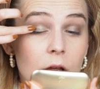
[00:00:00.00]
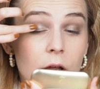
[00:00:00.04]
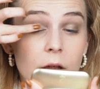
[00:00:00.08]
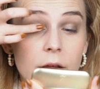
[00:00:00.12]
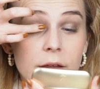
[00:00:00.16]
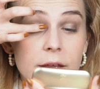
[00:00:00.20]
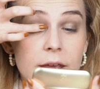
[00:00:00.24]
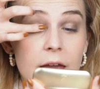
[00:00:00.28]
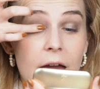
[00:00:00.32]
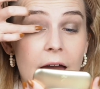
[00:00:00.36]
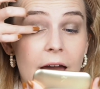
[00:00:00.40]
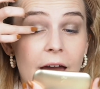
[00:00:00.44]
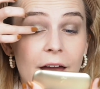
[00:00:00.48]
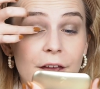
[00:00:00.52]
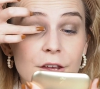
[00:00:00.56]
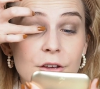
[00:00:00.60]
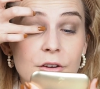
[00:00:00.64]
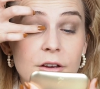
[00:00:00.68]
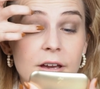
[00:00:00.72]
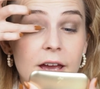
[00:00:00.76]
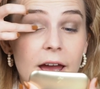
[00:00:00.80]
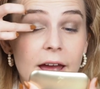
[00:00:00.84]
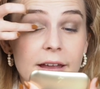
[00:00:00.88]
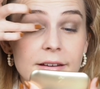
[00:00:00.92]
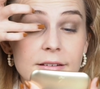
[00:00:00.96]
Yeah, you
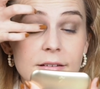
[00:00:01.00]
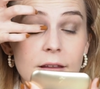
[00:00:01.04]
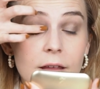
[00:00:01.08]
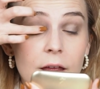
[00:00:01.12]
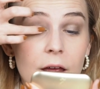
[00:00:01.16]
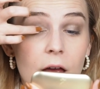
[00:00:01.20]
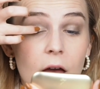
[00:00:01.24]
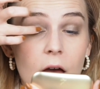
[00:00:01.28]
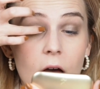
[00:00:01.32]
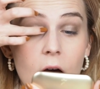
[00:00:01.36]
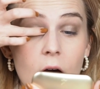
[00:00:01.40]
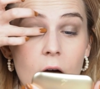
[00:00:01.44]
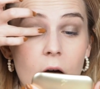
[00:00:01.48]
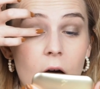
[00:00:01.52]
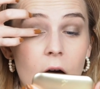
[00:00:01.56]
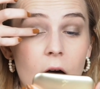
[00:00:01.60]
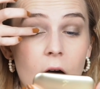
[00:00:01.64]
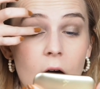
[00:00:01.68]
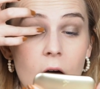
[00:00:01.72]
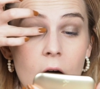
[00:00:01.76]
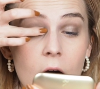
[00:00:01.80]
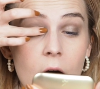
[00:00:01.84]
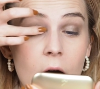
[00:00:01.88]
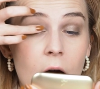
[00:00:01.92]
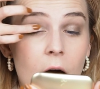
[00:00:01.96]
get
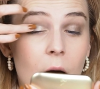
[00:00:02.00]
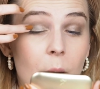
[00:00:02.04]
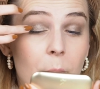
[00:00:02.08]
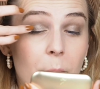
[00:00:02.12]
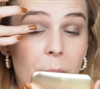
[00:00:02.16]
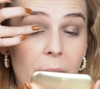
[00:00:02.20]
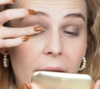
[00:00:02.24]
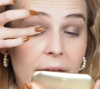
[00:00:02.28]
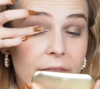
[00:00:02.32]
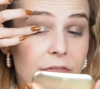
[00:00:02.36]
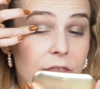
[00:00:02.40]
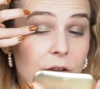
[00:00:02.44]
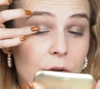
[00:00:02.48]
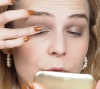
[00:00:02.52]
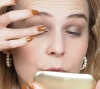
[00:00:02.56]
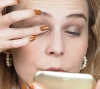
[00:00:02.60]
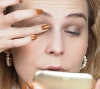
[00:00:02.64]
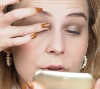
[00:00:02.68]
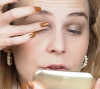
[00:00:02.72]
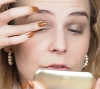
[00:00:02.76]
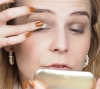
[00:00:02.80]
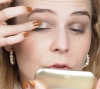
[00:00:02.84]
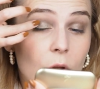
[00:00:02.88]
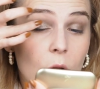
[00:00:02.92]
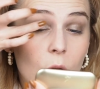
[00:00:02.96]
a better
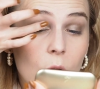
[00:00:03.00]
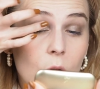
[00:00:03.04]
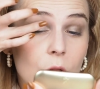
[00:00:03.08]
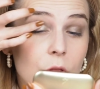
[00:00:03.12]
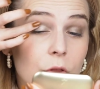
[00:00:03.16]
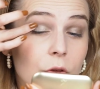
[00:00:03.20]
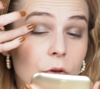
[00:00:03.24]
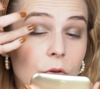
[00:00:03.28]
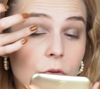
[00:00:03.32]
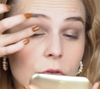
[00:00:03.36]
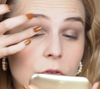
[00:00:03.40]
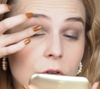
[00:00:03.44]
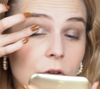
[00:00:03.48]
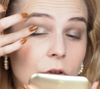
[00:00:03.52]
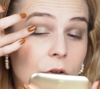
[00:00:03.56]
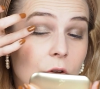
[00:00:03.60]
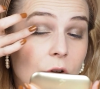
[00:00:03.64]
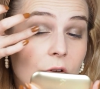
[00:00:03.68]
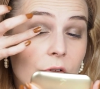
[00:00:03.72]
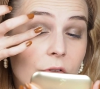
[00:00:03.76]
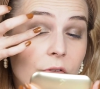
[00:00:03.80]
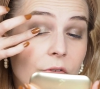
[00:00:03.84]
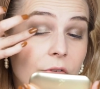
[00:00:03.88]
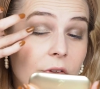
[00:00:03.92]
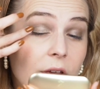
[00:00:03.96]
result using
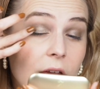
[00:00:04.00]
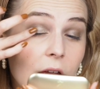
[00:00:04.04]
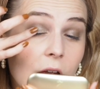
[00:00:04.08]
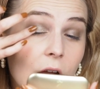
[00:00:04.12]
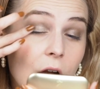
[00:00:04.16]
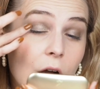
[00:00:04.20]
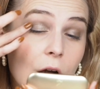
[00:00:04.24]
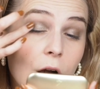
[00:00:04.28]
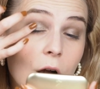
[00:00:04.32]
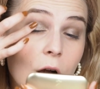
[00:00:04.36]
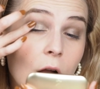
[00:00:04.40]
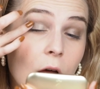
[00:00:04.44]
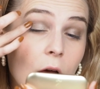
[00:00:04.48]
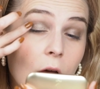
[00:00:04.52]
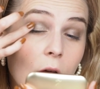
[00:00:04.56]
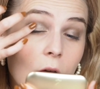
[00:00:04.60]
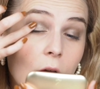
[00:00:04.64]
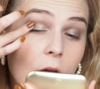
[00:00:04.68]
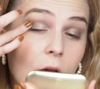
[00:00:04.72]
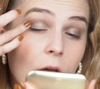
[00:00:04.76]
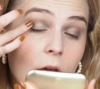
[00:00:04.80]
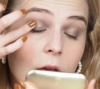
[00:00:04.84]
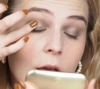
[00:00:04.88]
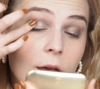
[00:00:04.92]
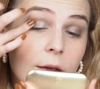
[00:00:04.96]
your finger
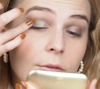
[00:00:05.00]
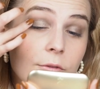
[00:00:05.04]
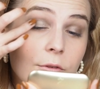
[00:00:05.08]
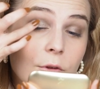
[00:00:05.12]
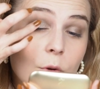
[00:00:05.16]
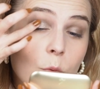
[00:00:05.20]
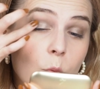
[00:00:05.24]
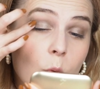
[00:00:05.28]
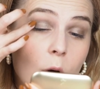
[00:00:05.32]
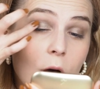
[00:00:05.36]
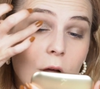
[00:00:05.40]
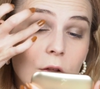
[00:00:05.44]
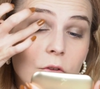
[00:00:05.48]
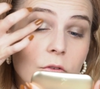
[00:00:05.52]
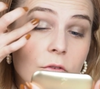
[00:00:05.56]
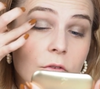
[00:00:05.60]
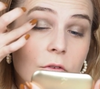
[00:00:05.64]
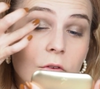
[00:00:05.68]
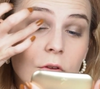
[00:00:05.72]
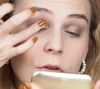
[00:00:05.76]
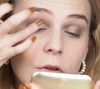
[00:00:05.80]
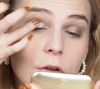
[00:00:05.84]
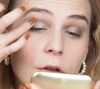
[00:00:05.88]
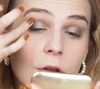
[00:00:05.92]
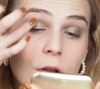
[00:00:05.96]
if you
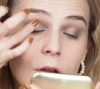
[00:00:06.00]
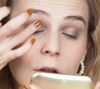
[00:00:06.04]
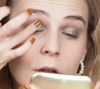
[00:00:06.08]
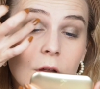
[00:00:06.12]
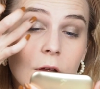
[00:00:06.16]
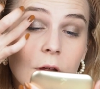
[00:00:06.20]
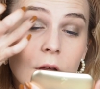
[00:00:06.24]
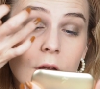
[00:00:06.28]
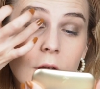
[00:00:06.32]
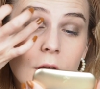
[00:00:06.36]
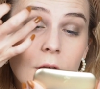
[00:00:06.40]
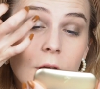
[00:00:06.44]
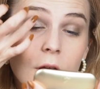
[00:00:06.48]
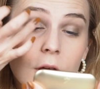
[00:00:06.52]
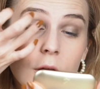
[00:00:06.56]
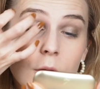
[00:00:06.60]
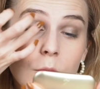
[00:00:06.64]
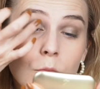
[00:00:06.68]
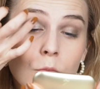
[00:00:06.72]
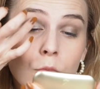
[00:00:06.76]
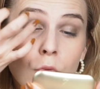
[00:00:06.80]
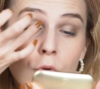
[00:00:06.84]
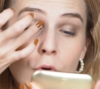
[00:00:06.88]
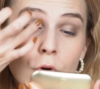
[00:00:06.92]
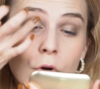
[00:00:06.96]
want
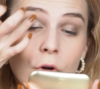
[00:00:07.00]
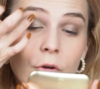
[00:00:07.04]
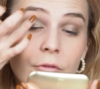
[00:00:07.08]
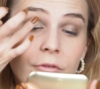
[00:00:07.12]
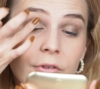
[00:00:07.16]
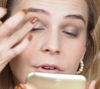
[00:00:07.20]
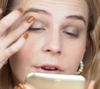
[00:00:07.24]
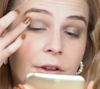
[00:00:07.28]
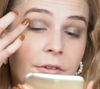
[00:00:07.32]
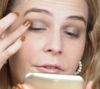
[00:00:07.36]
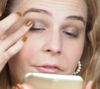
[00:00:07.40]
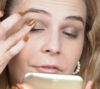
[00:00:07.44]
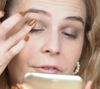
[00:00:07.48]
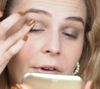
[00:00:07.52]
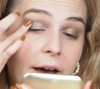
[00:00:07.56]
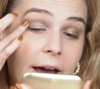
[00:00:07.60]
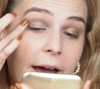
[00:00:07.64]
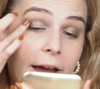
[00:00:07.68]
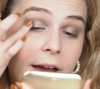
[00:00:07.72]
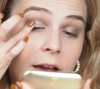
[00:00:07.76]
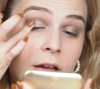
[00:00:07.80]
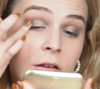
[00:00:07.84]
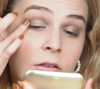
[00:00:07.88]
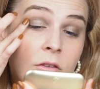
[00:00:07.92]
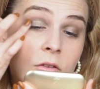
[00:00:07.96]
more of an
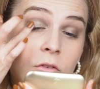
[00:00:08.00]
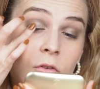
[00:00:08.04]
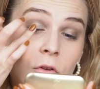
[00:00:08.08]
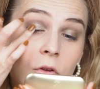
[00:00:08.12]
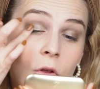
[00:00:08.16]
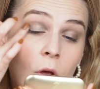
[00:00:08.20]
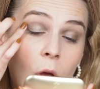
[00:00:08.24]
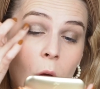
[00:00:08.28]
effect.